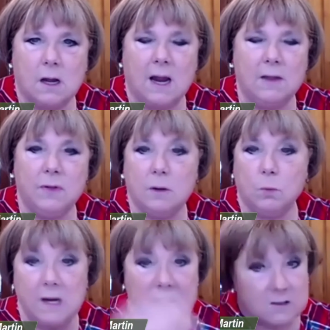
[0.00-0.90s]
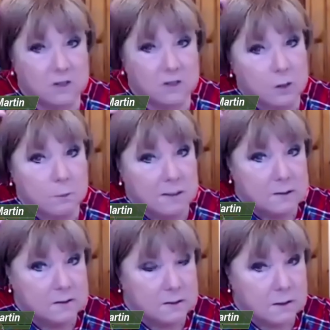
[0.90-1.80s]
I think we as
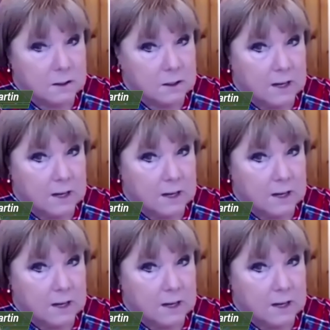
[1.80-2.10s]
humans